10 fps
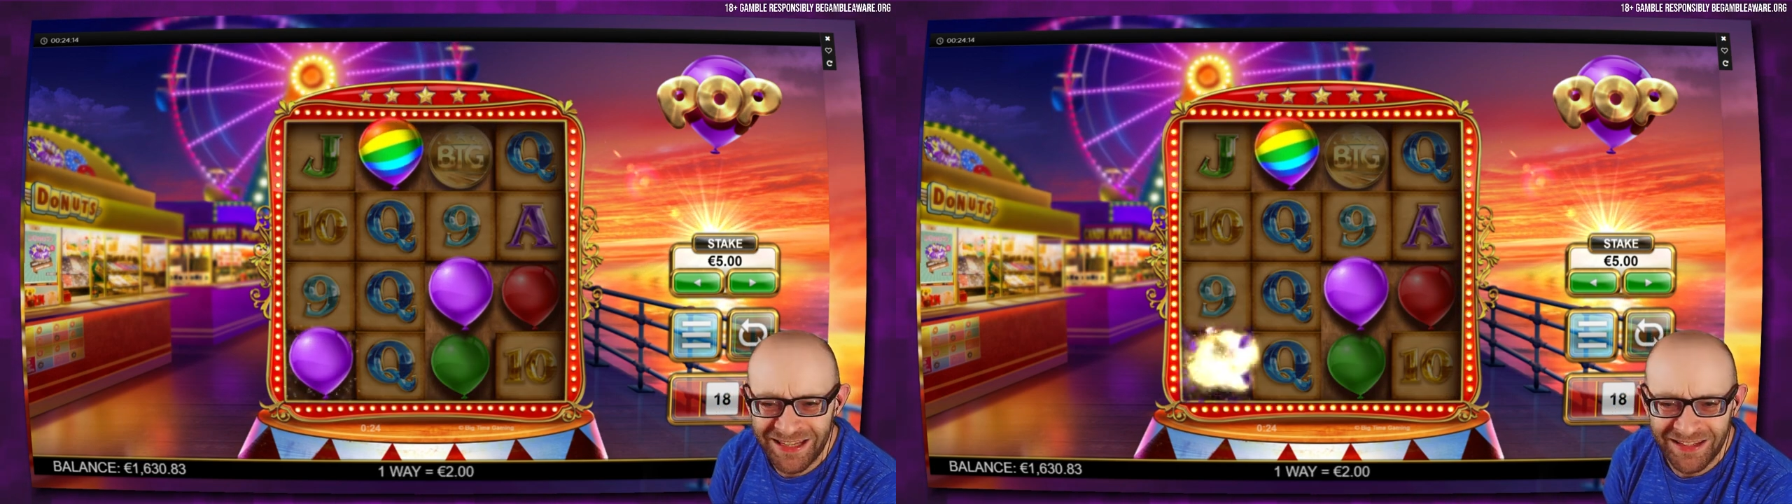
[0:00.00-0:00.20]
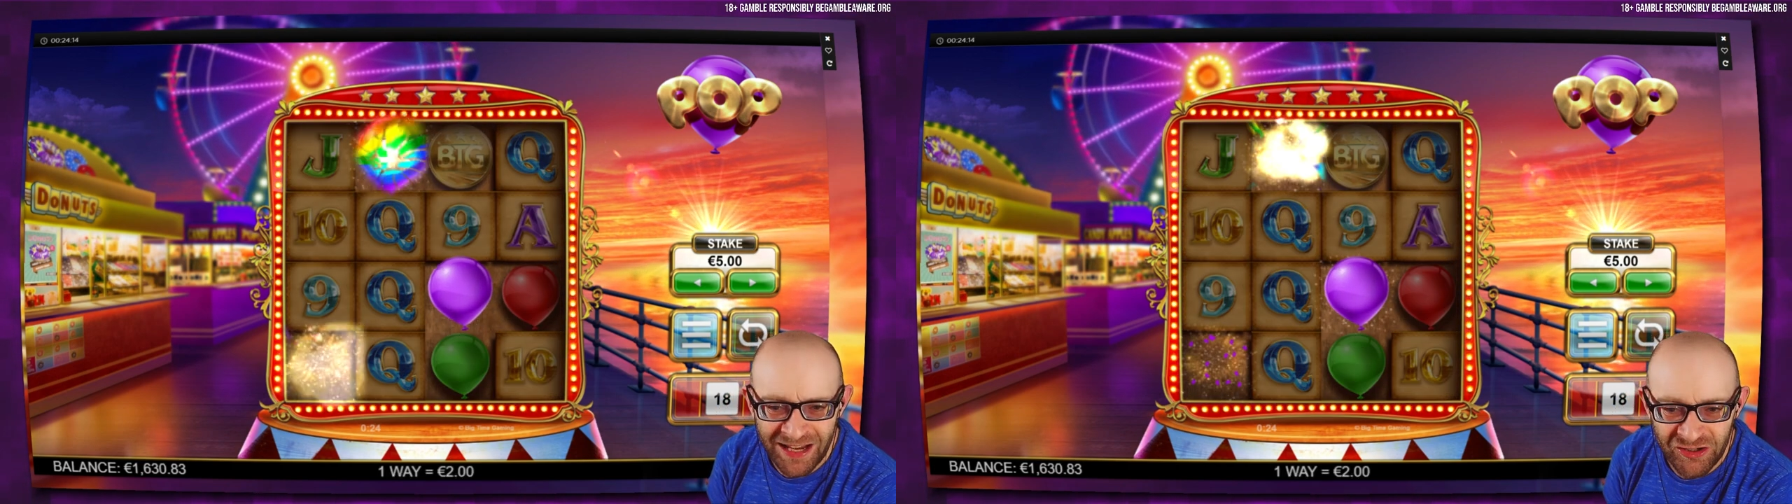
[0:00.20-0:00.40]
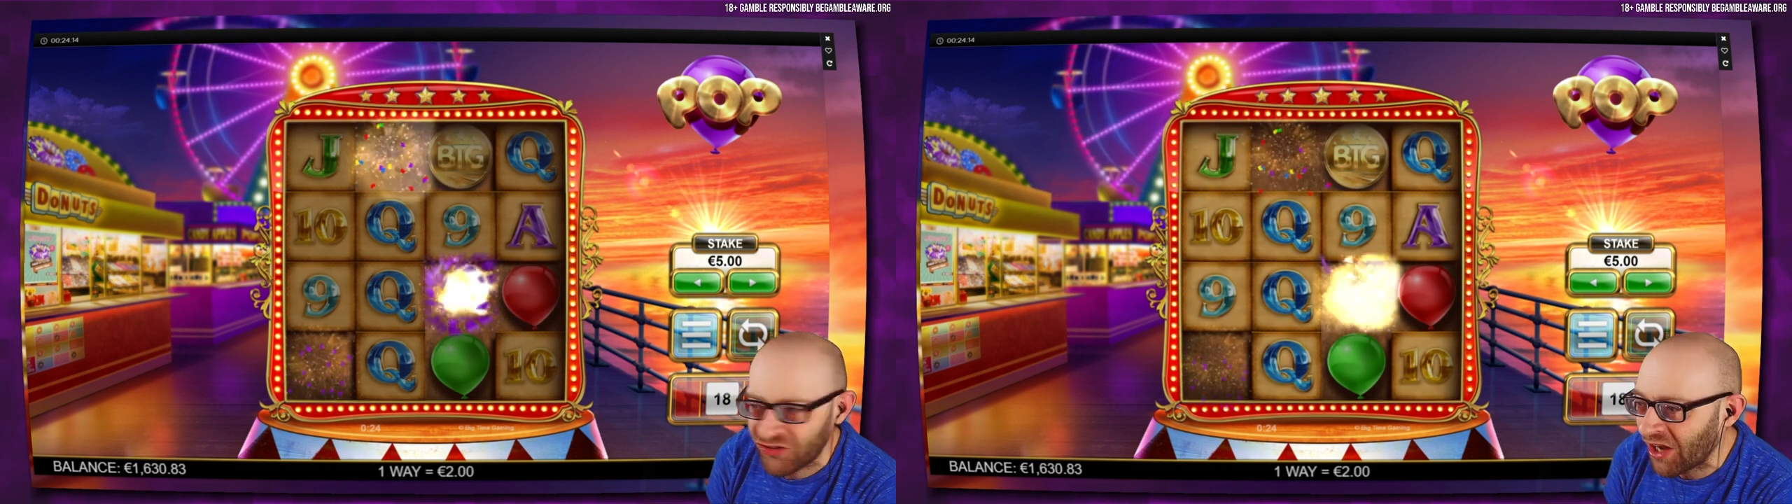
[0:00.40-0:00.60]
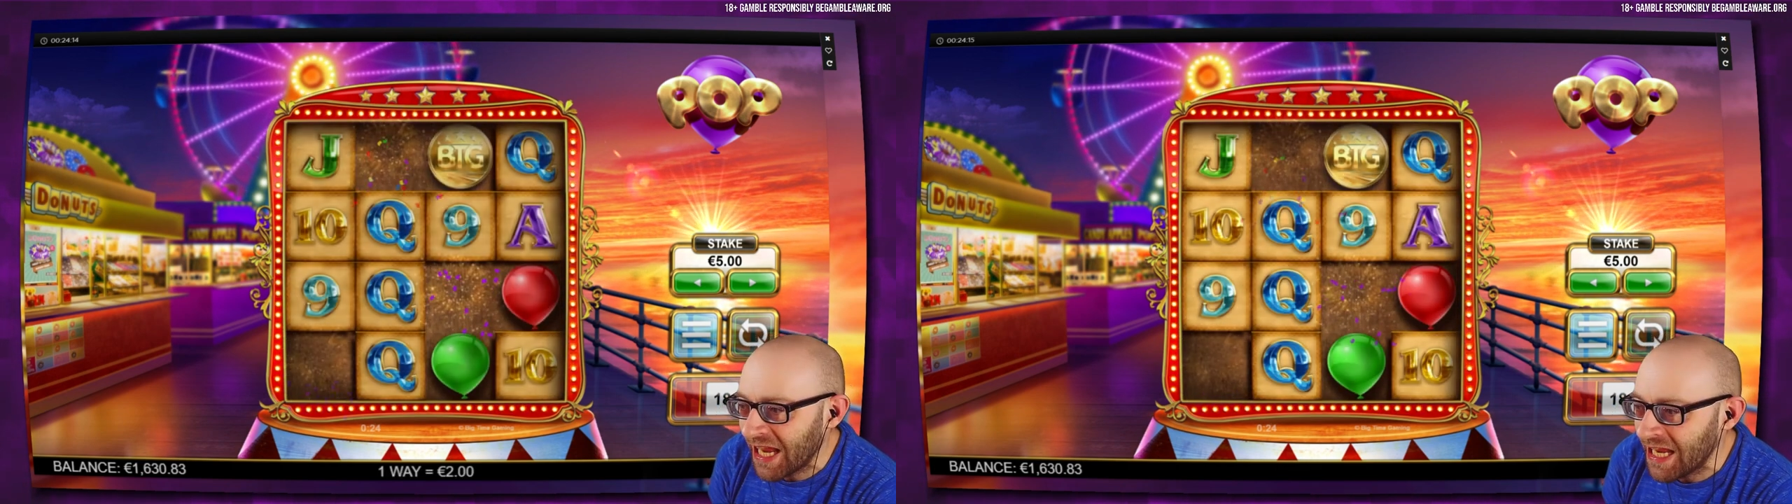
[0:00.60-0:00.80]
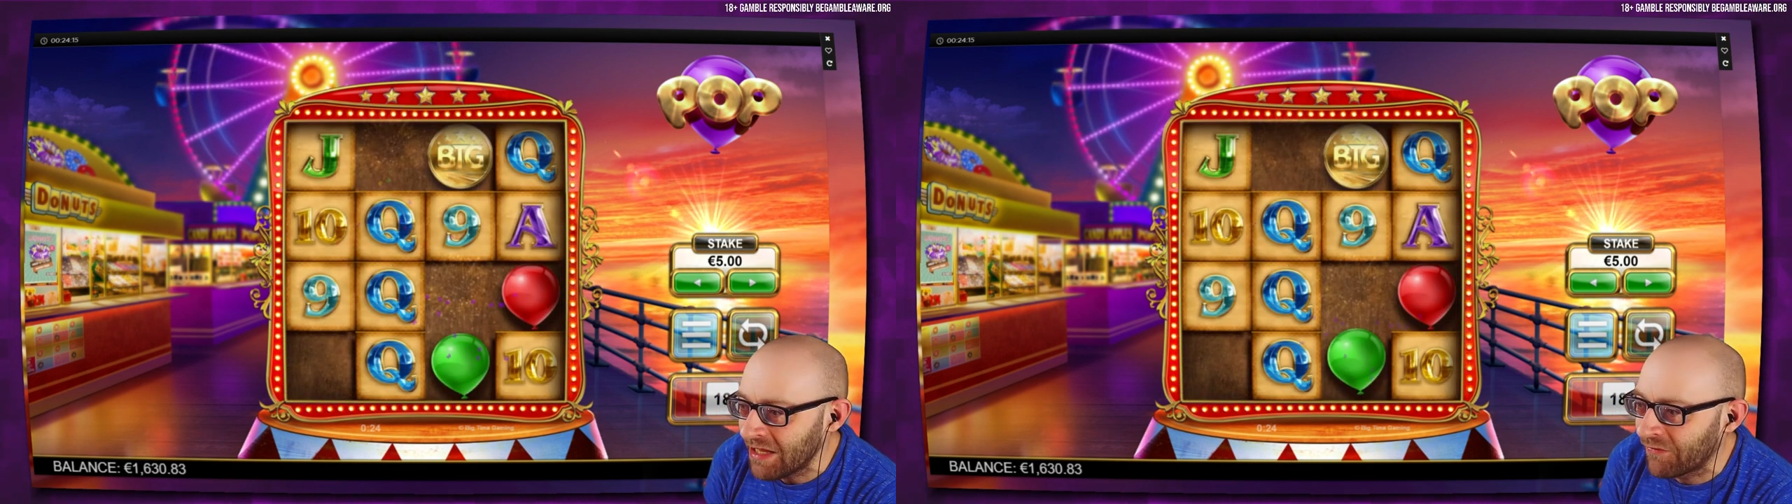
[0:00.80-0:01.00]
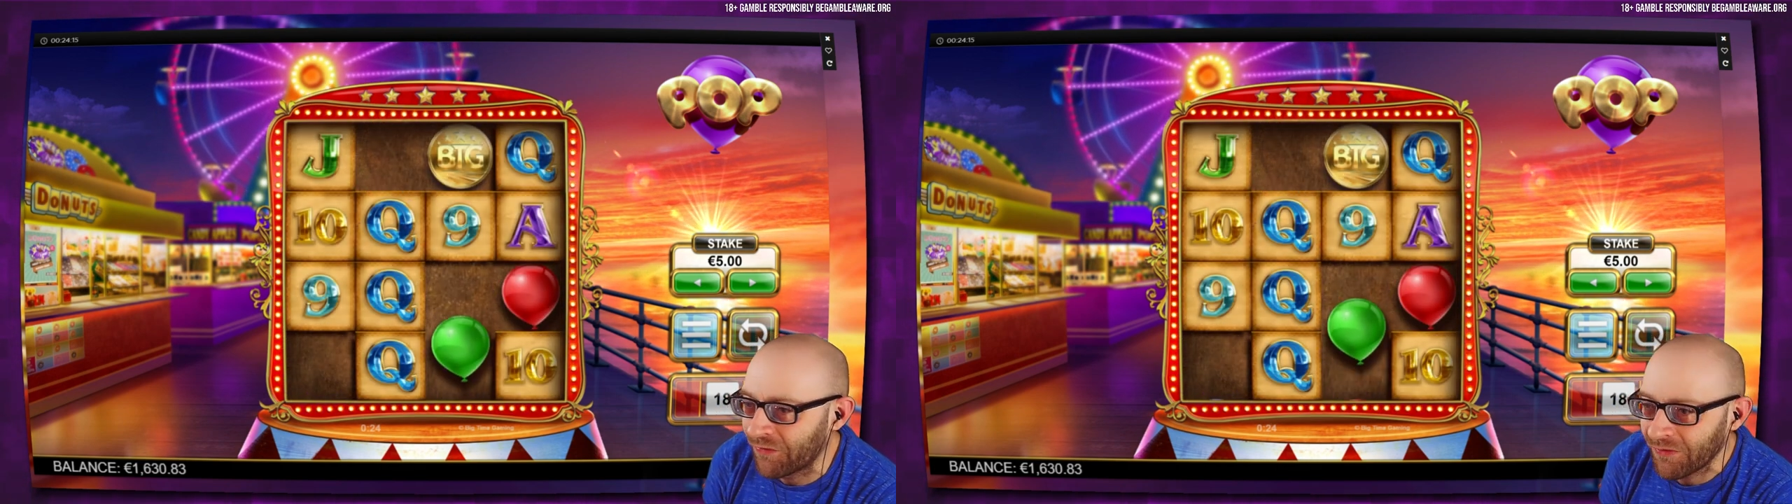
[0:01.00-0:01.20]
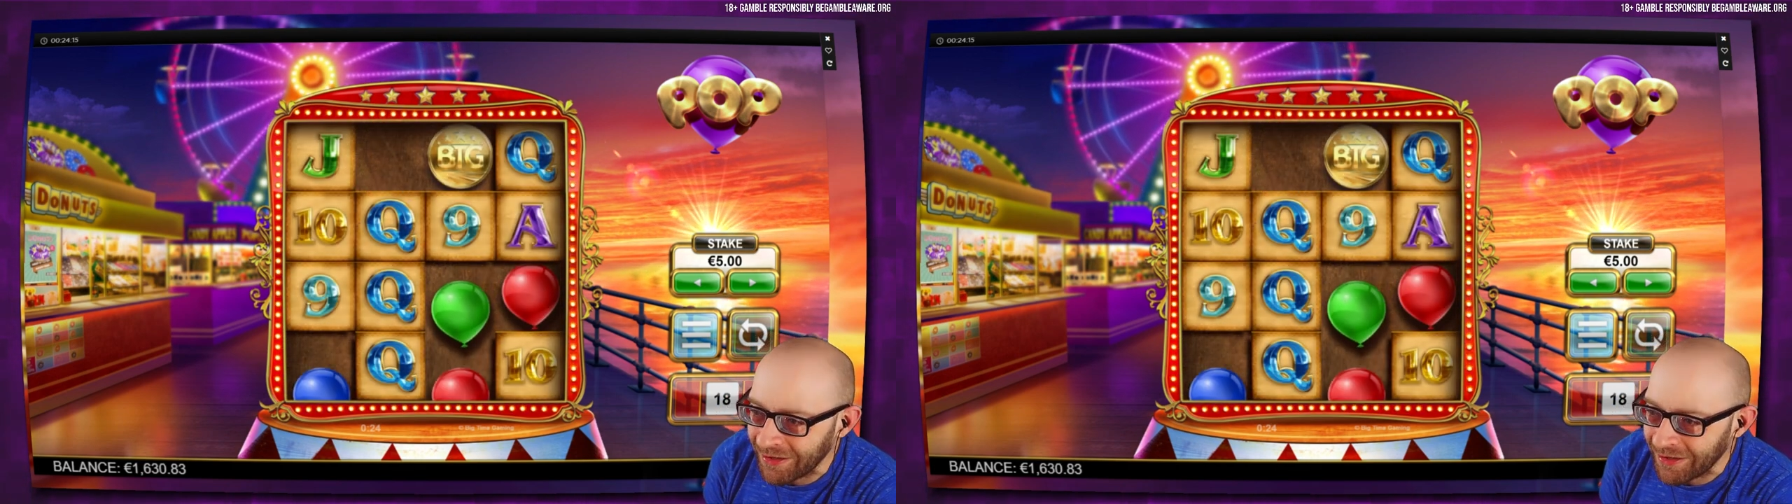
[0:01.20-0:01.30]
and shave